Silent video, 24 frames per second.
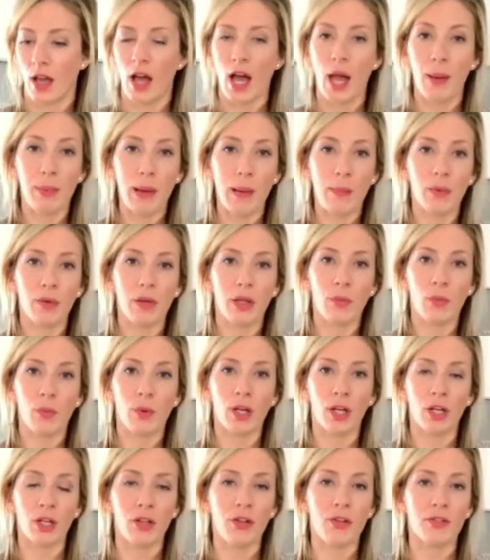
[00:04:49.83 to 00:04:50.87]
I probably
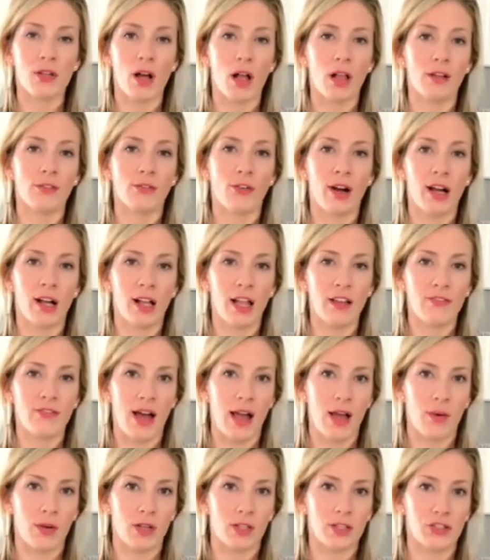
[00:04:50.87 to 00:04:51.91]
wouldn't use olive oil if
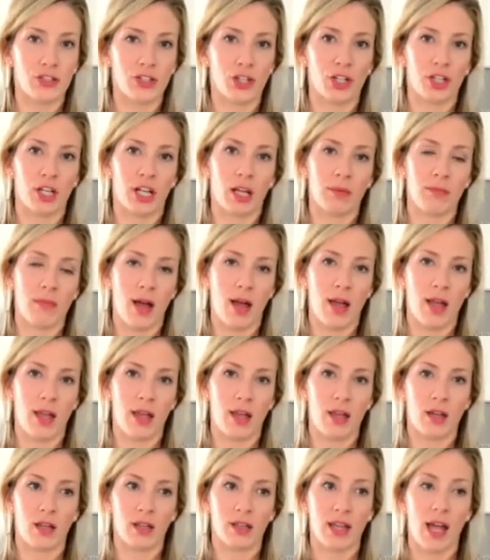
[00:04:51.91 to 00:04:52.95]
I was turning
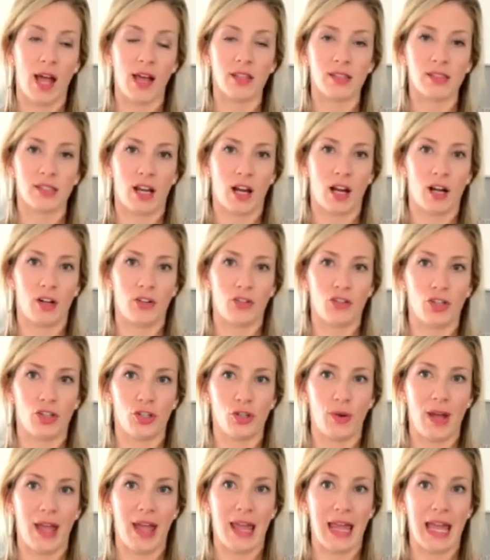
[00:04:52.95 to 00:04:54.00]
my cast iron
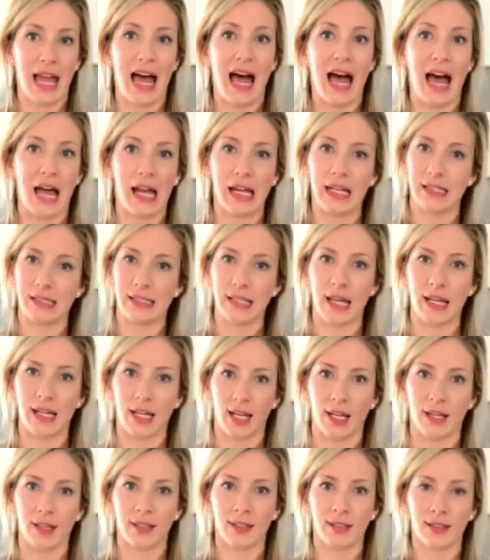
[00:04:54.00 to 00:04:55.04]
to a high
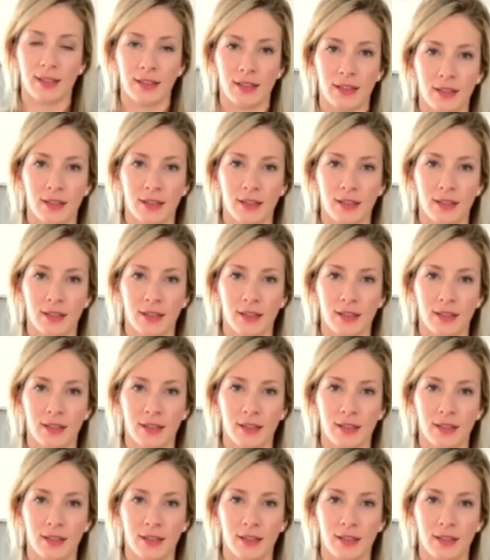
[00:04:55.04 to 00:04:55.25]
setting.